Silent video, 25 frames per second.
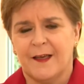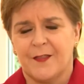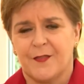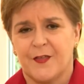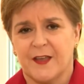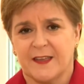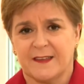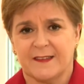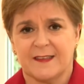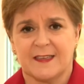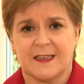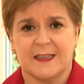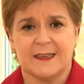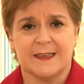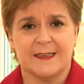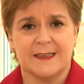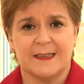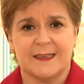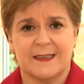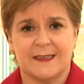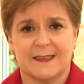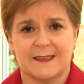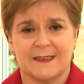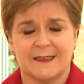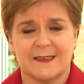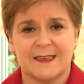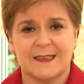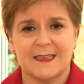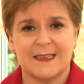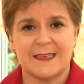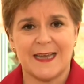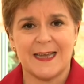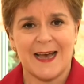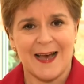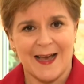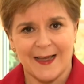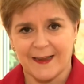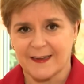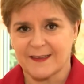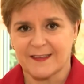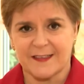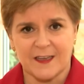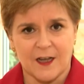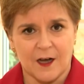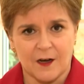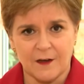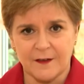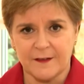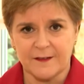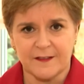things like tax
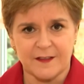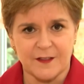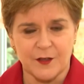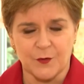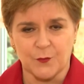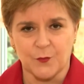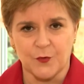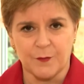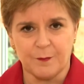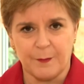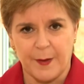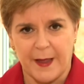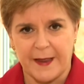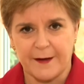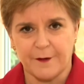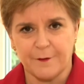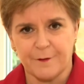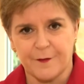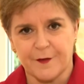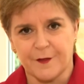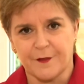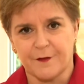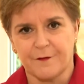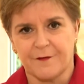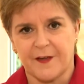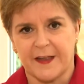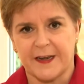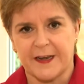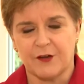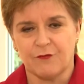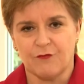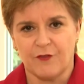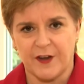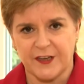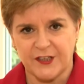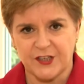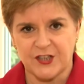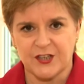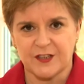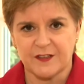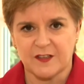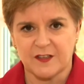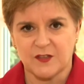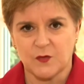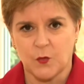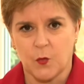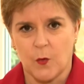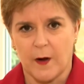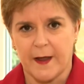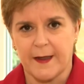cuts that would benefit the very
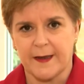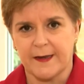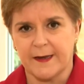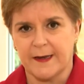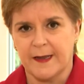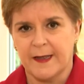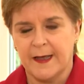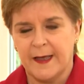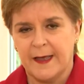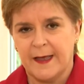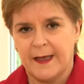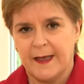richest, when